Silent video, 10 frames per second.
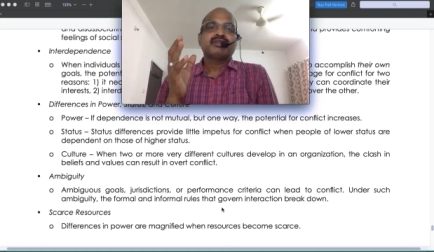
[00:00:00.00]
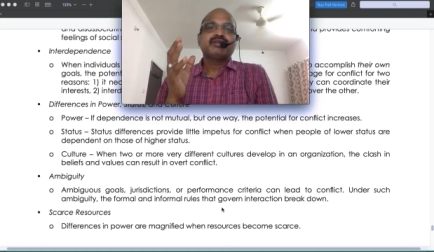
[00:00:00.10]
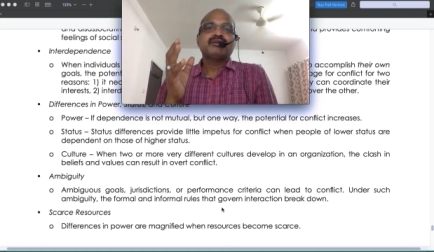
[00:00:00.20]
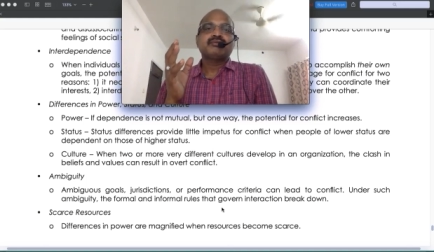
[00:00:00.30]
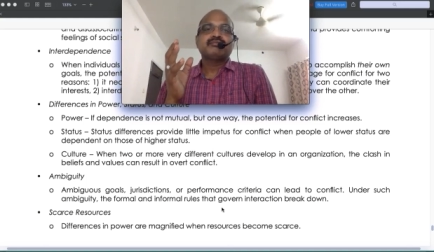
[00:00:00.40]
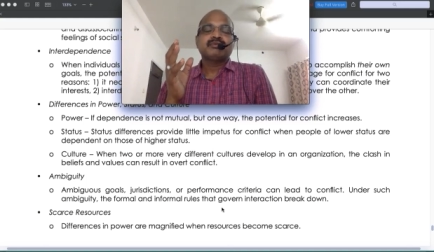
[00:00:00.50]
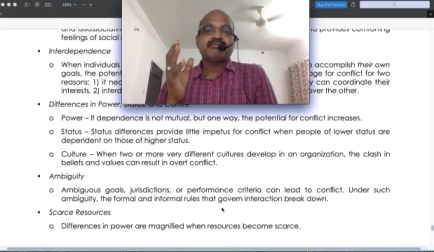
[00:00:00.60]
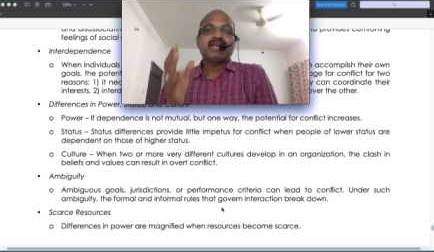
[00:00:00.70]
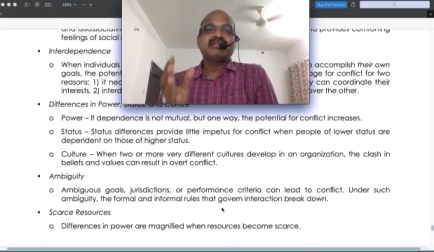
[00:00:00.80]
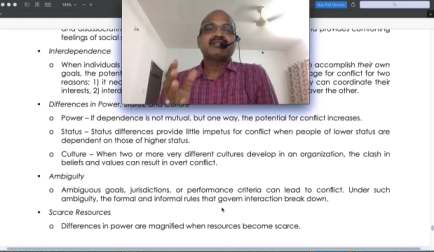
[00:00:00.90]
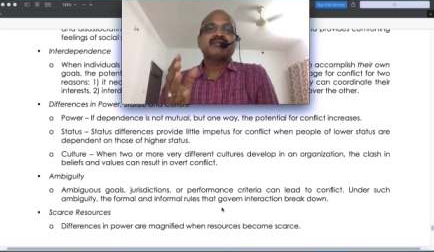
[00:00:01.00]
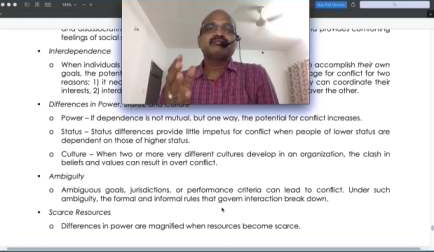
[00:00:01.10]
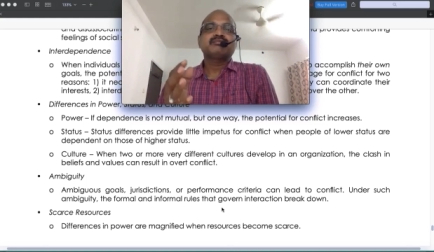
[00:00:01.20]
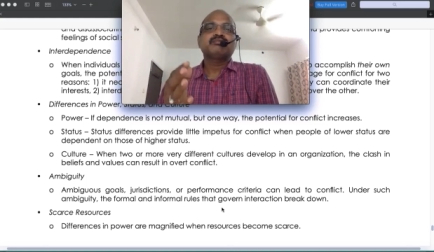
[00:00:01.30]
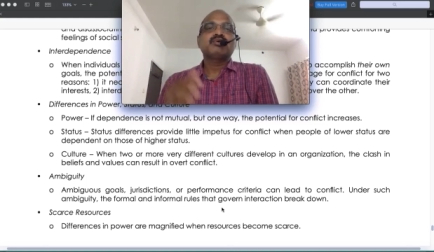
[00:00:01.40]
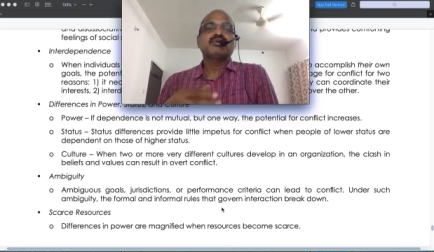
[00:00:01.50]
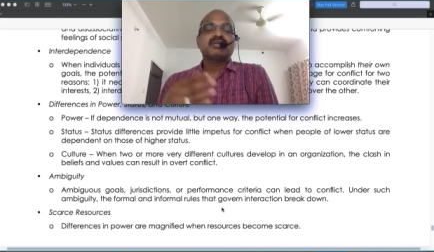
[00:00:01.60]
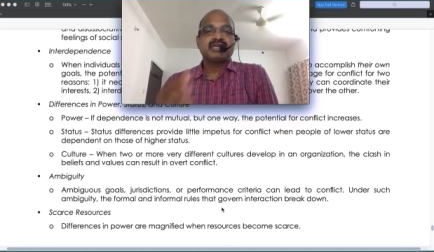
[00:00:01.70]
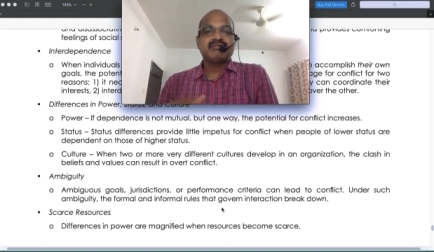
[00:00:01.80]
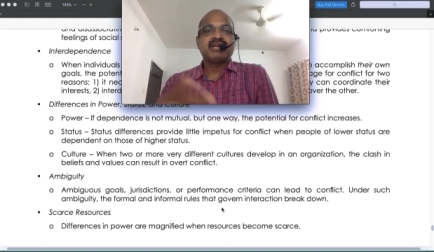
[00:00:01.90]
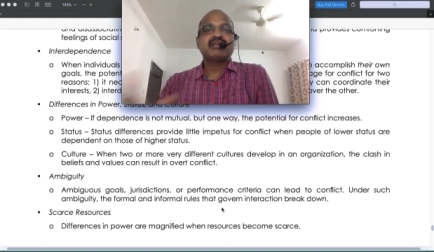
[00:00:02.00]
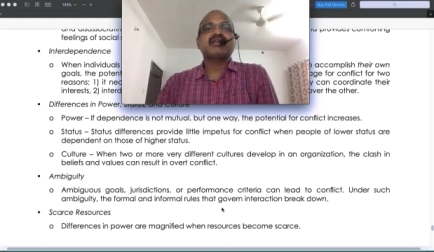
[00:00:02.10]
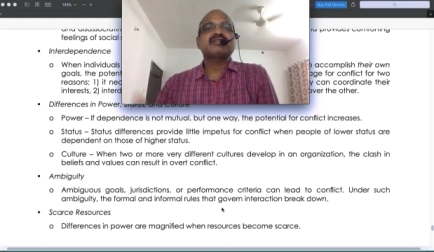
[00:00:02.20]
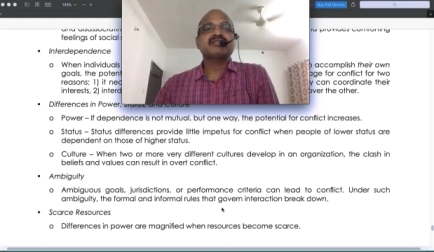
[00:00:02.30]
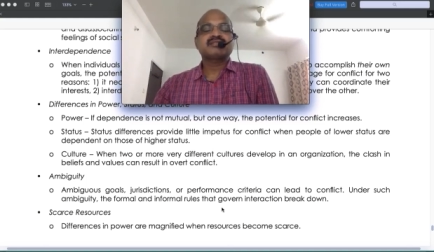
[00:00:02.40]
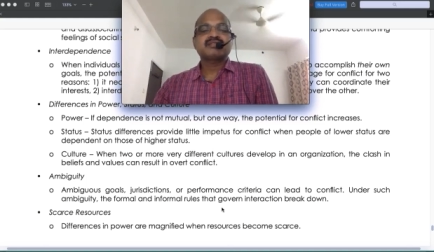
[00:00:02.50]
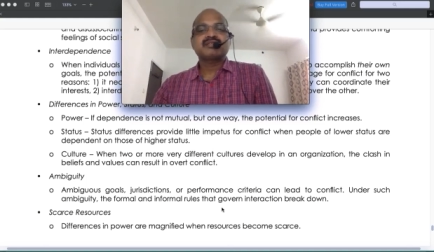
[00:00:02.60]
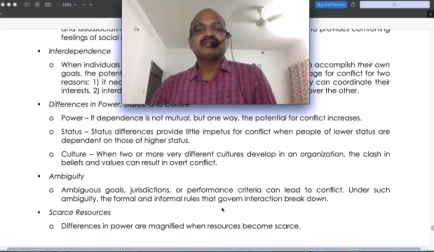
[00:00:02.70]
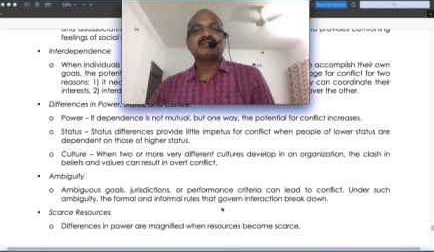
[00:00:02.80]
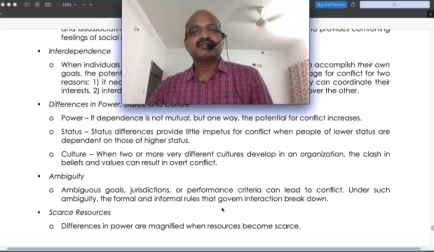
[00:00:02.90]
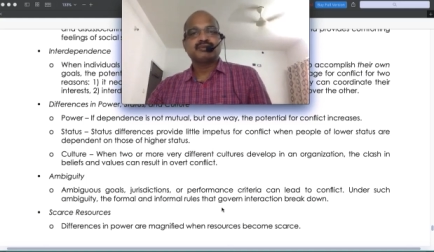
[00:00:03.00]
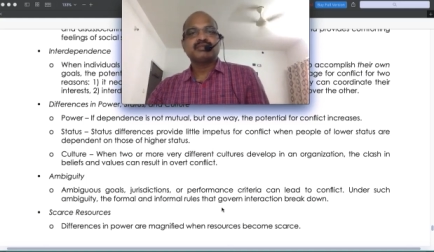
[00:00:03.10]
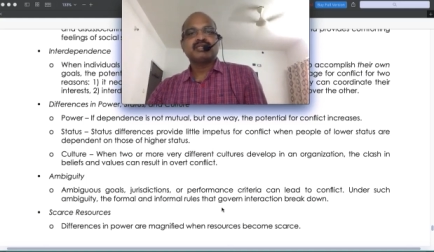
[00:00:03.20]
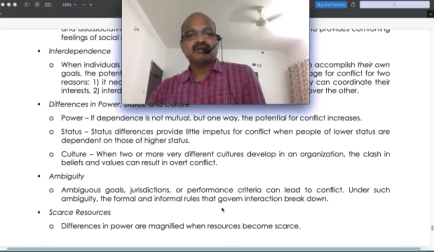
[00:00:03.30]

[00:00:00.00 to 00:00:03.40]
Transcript: you know make them more advantageous uh, to the